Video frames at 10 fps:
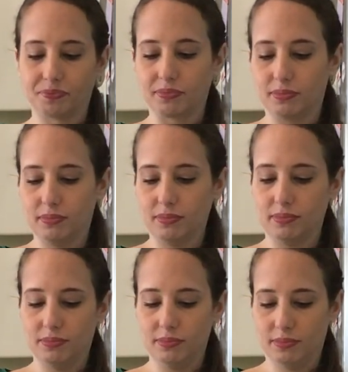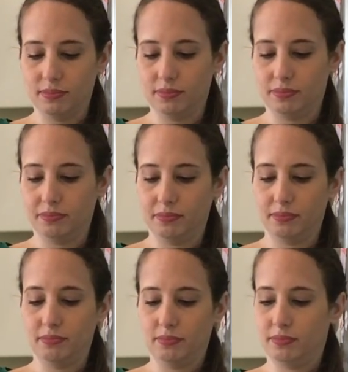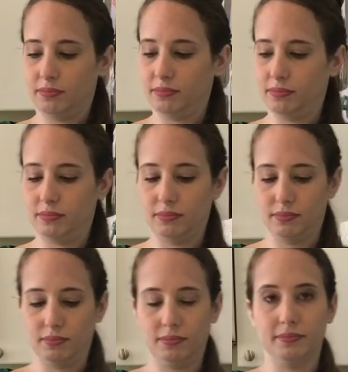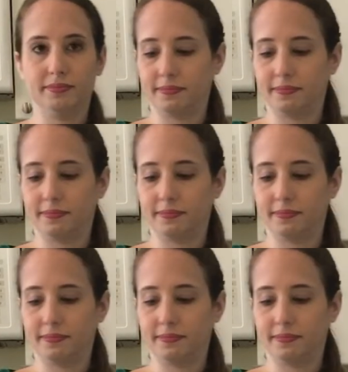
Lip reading: No one is speaking in this clip.